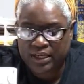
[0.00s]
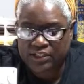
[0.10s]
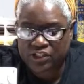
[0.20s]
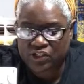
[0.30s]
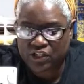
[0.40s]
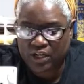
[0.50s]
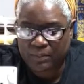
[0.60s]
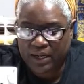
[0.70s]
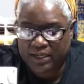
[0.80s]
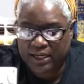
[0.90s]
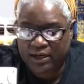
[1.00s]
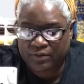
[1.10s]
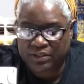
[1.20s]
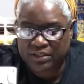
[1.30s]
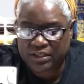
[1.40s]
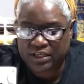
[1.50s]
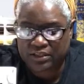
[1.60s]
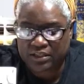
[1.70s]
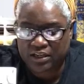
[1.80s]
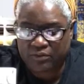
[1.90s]
I just checked my account and see that
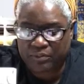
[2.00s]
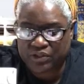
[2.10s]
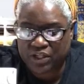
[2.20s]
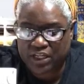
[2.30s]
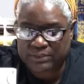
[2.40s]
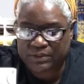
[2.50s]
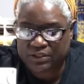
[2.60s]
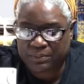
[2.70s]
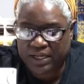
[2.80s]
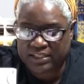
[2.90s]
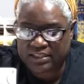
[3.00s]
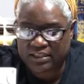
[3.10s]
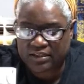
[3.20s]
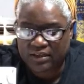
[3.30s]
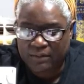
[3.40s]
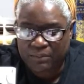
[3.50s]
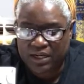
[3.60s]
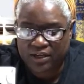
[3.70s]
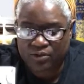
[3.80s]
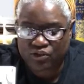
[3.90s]
the government check has been deposited, but
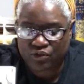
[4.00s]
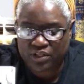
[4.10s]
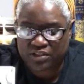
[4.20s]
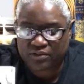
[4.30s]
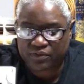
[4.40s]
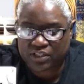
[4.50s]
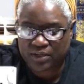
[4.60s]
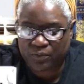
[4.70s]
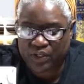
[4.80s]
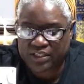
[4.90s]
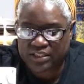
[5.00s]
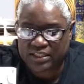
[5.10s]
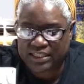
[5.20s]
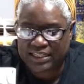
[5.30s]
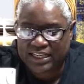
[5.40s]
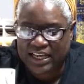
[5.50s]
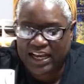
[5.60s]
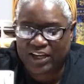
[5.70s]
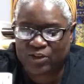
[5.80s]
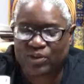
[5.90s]
I don't trust it for some reason.
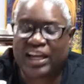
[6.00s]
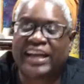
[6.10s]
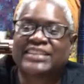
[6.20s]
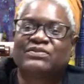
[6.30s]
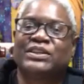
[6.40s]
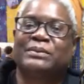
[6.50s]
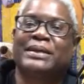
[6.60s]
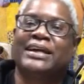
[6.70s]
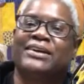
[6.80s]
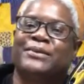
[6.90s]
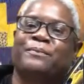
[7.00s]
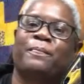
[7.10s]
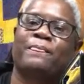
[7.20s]
How you guys feel about it?